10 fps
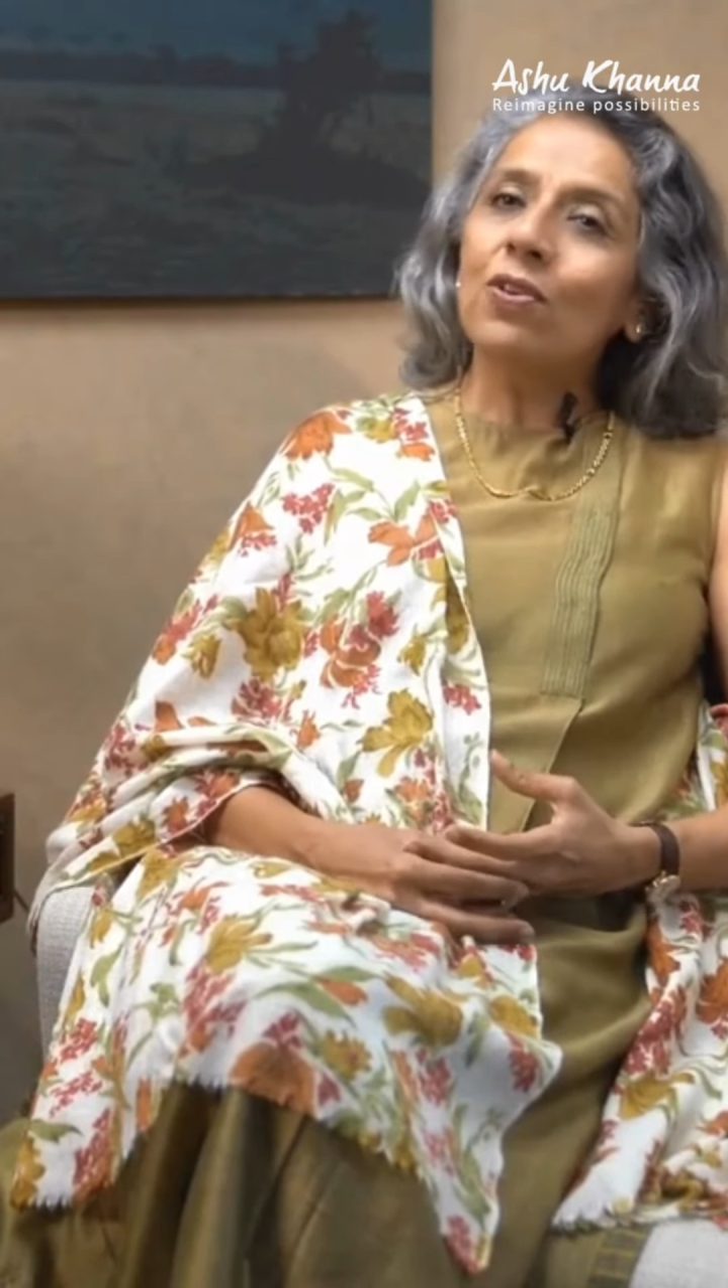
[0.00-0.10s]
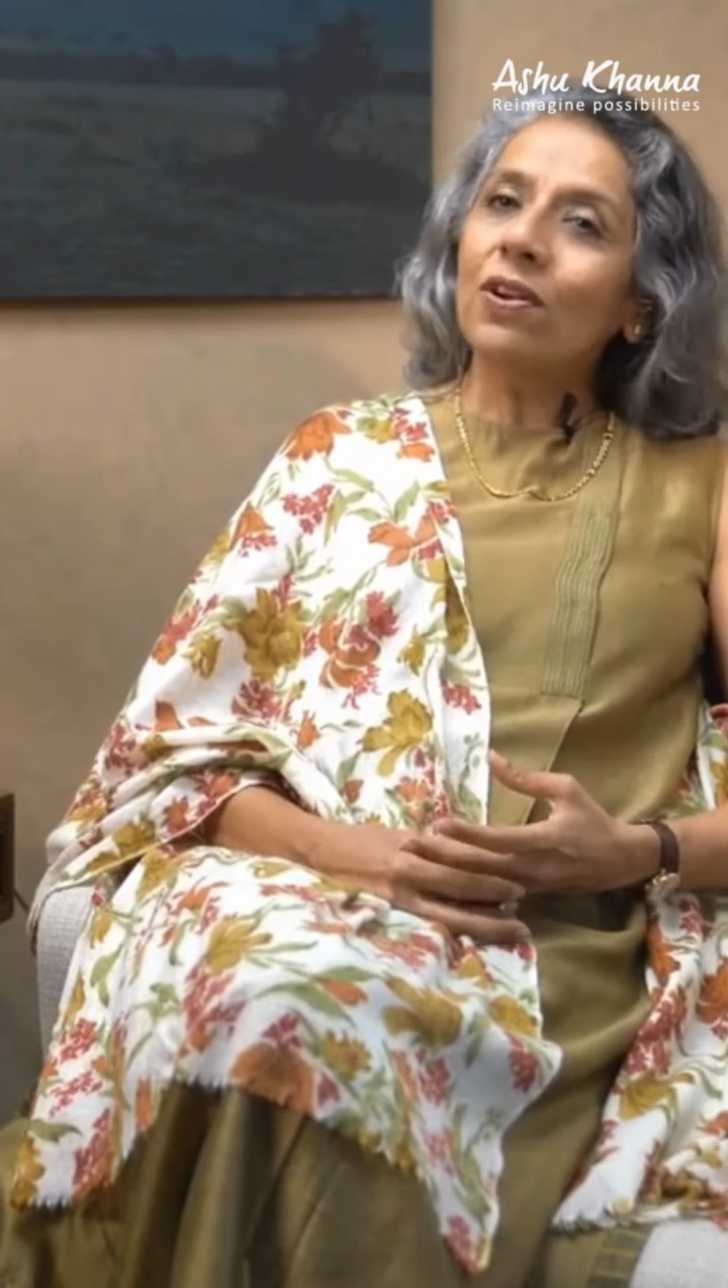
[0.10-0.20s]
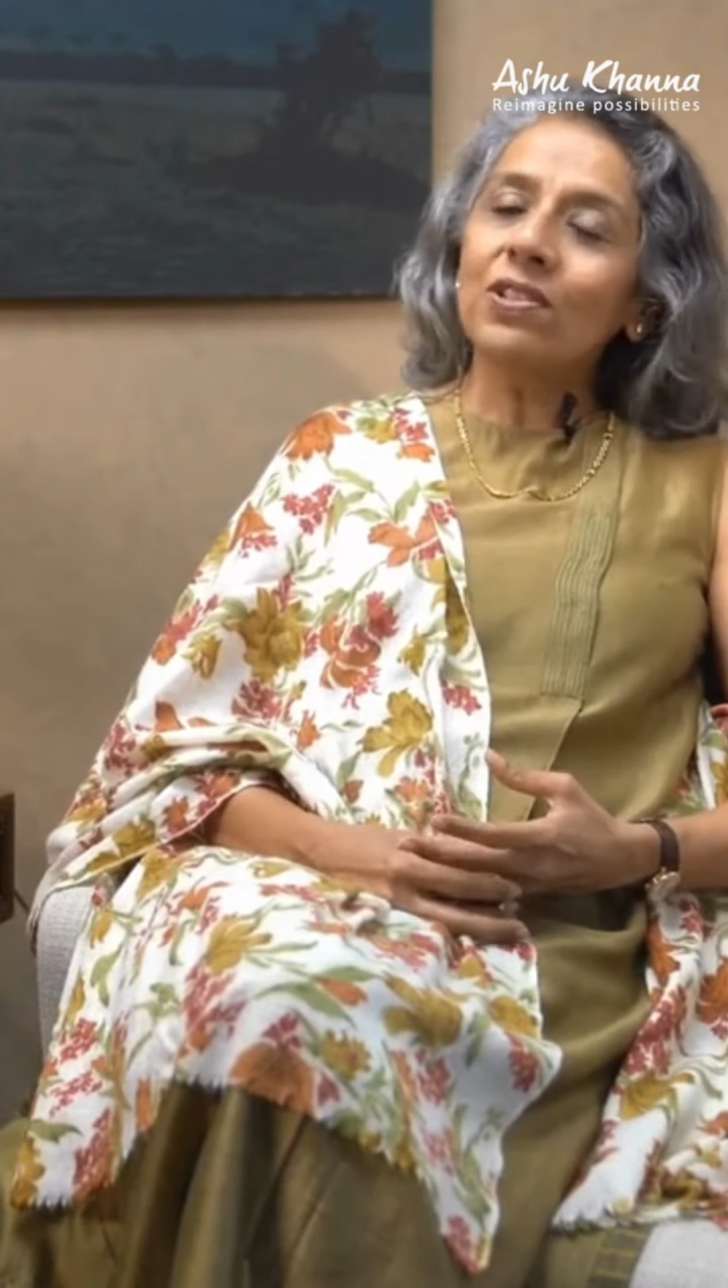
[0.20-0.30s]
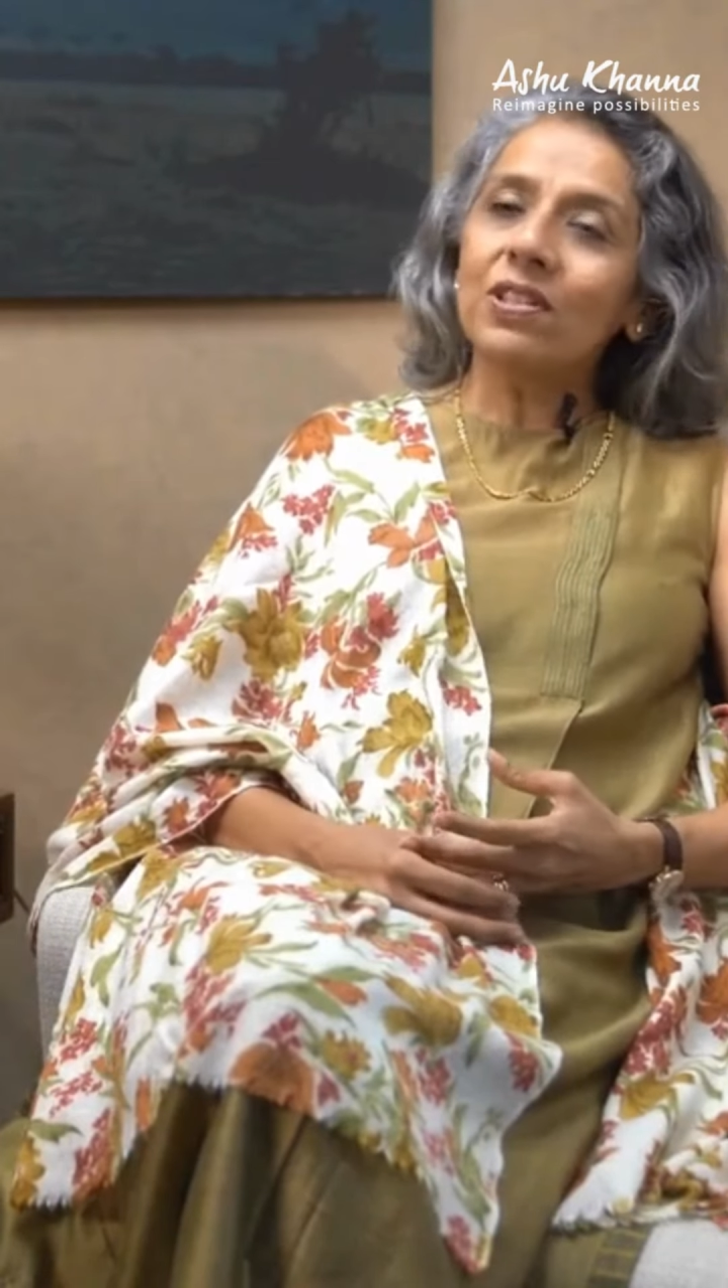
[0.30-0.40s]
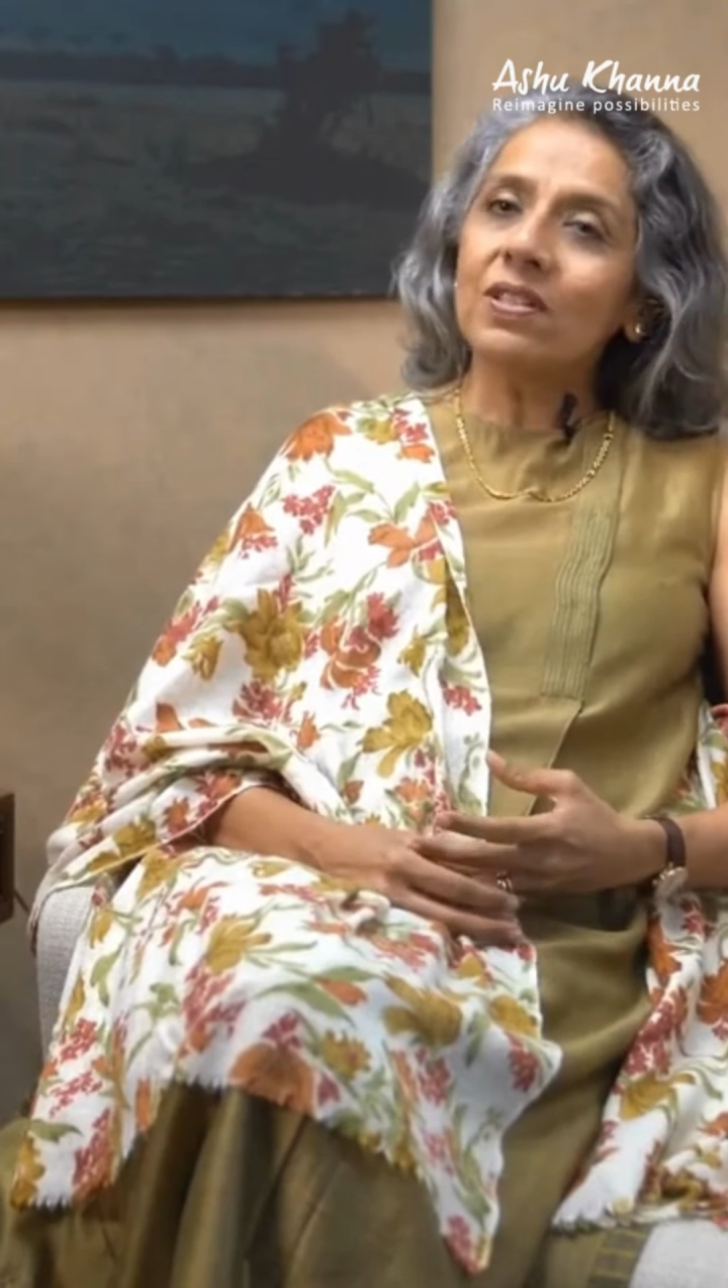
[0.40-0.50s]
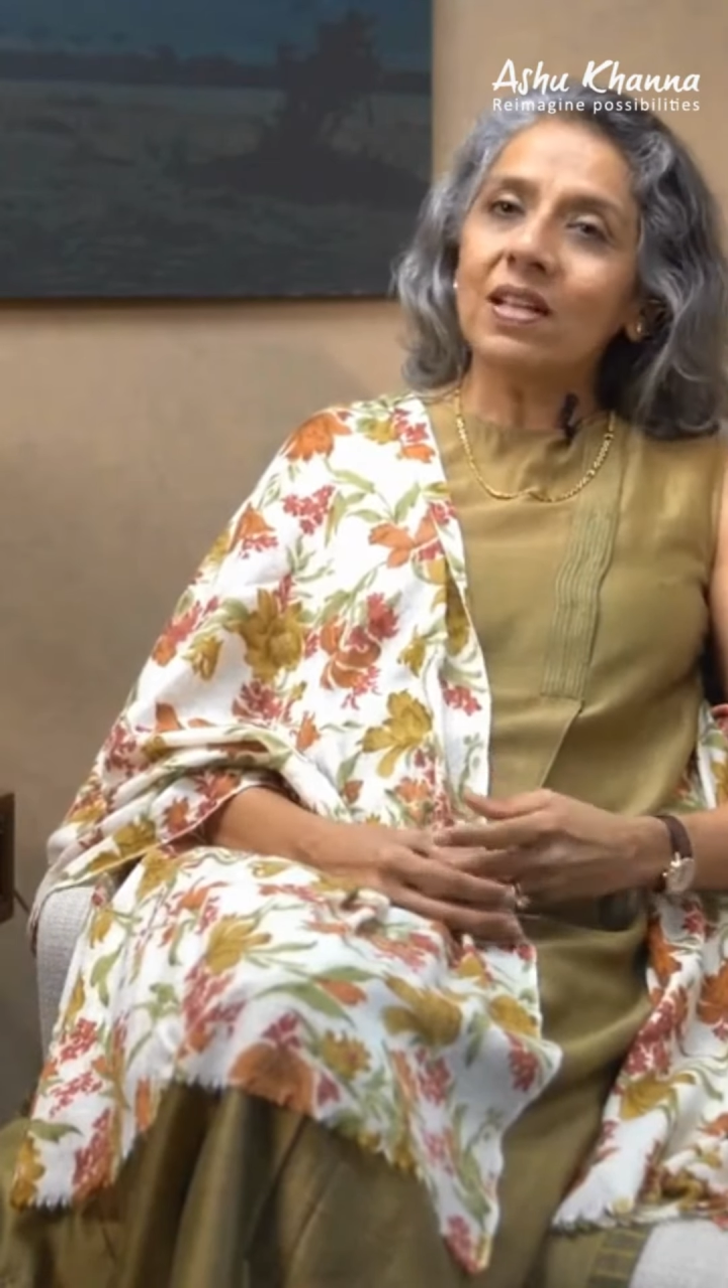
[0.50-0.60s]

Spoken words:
not just